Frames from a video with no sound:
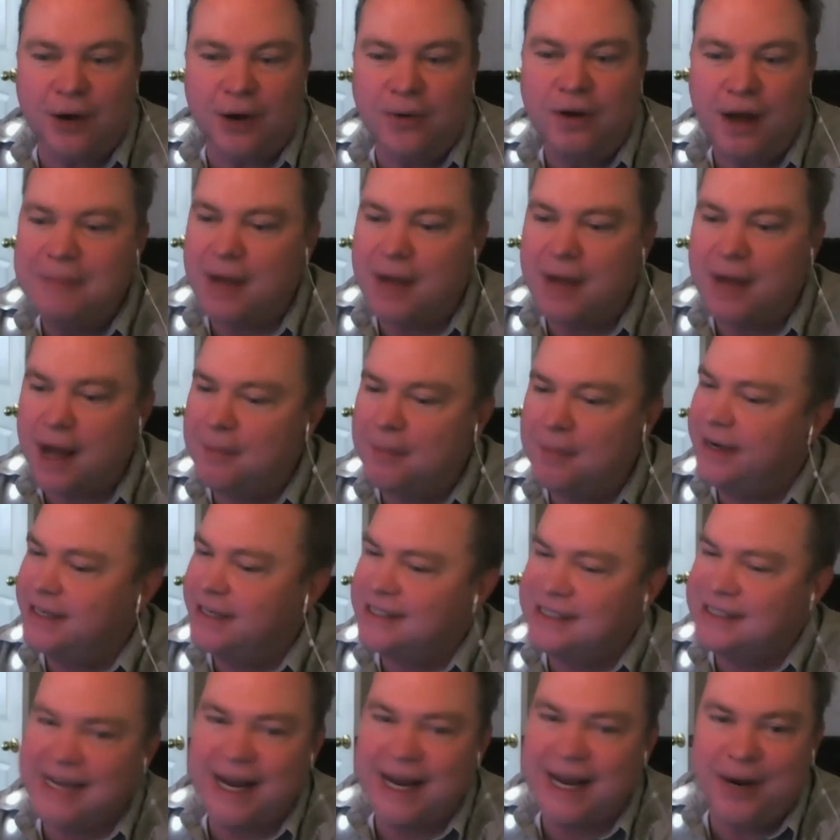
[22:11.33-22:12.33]
I'm going
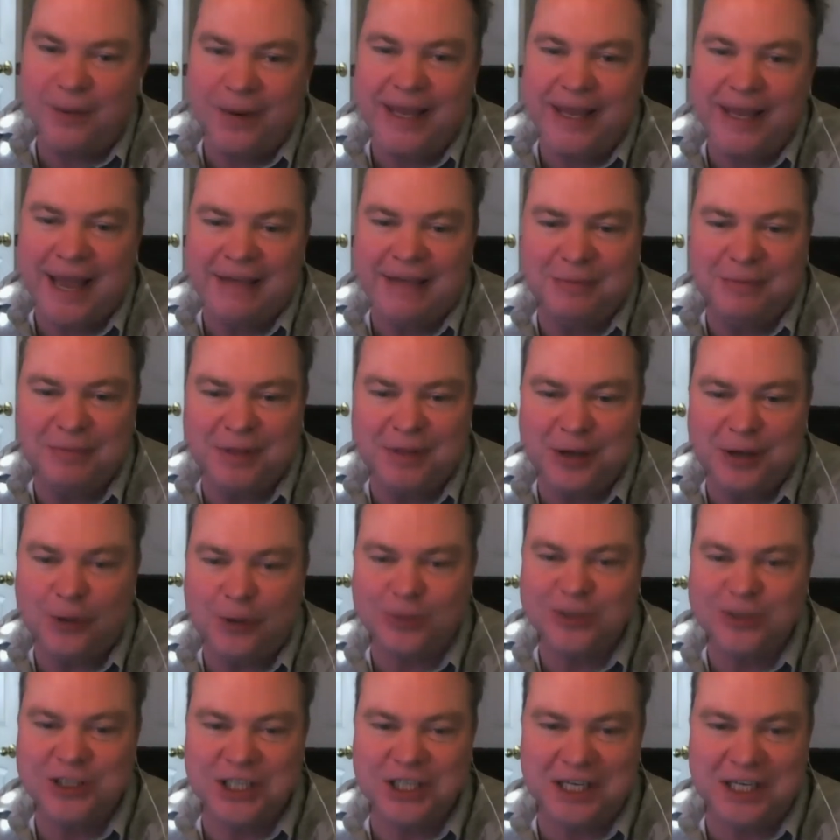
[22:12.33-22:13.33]
to say we gave them the
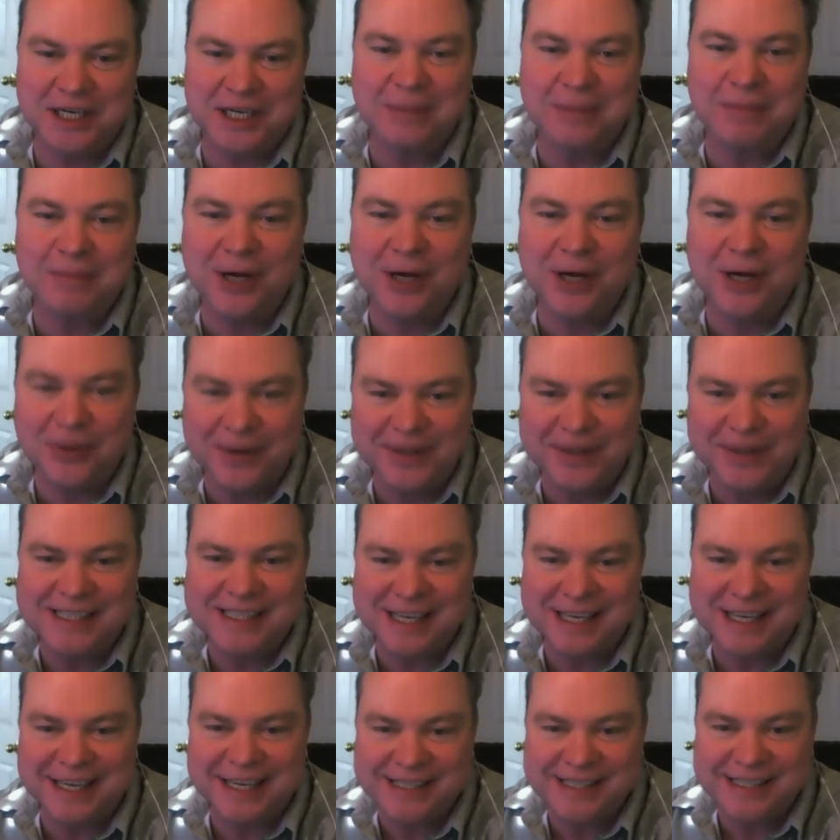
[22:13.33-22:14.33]
old GMO in this
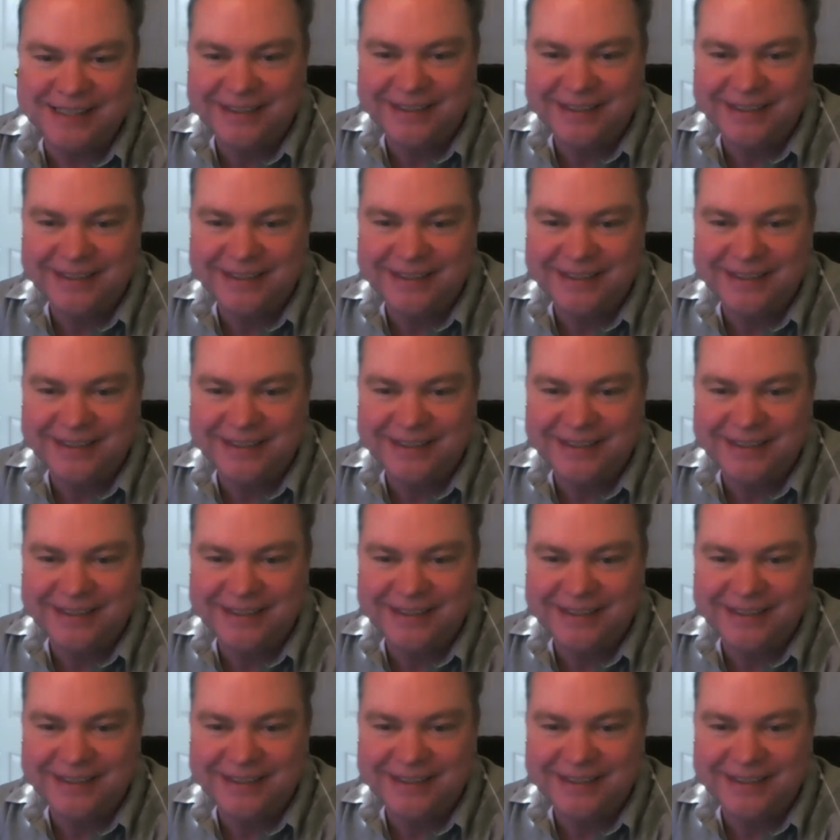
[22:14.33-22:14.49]
case.